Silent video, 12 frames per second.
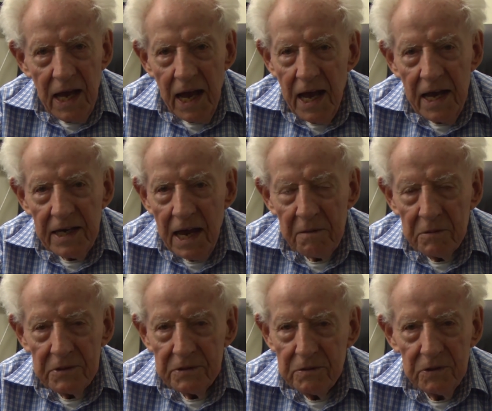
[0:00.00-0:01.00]
And I
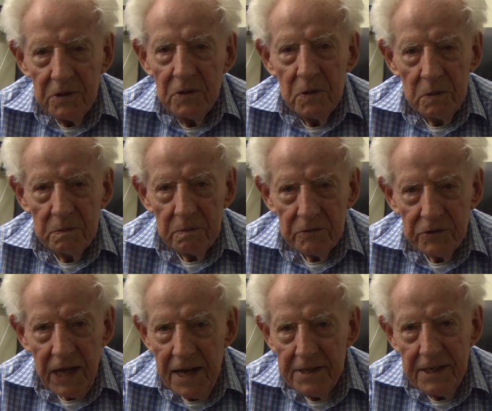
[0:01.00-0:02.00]
was,
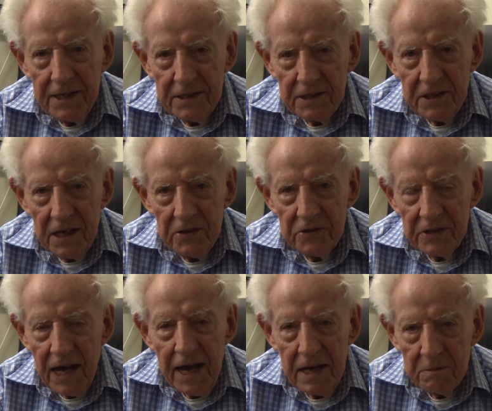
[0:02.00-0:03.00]
standing at attention.
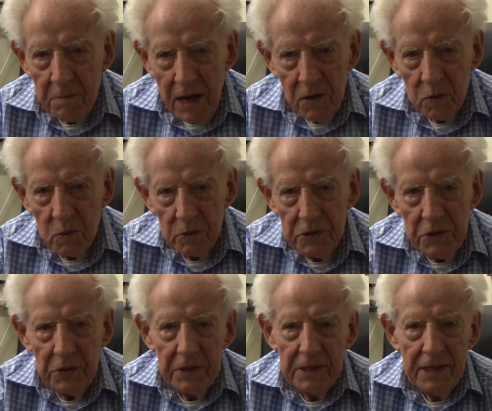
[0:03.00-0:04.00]
I had my whole
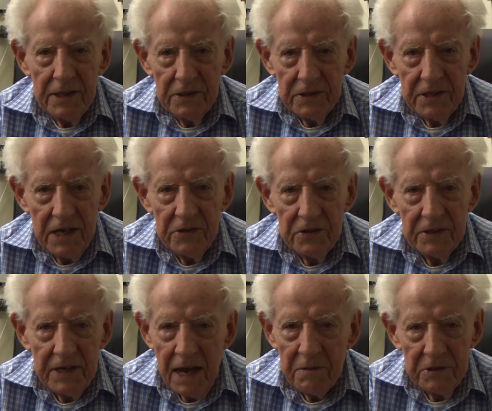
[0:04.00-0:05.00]
unit at
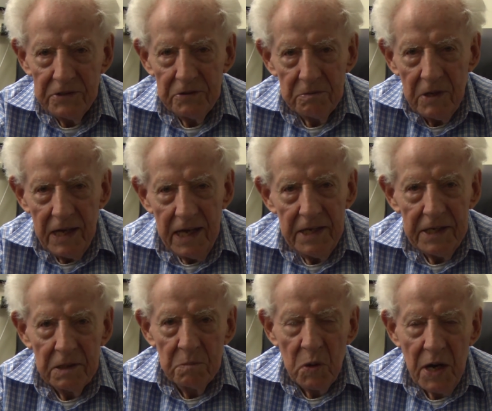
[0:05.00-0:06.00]
attention. I was hitting
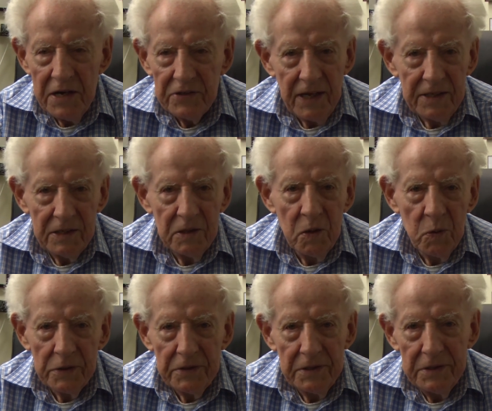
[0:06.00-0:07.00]
a brace. I didn't know
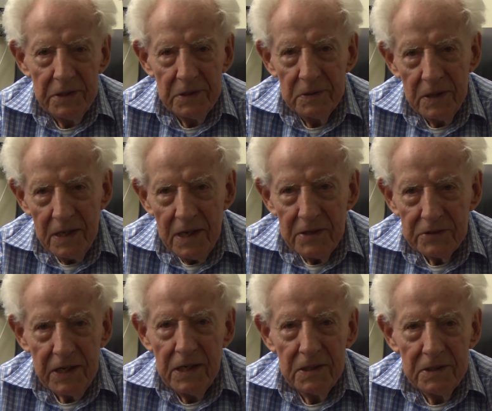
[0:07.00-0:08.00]
what to do,
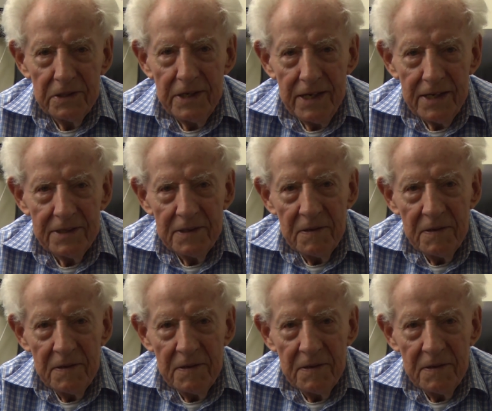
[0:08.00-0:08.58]
scared to death.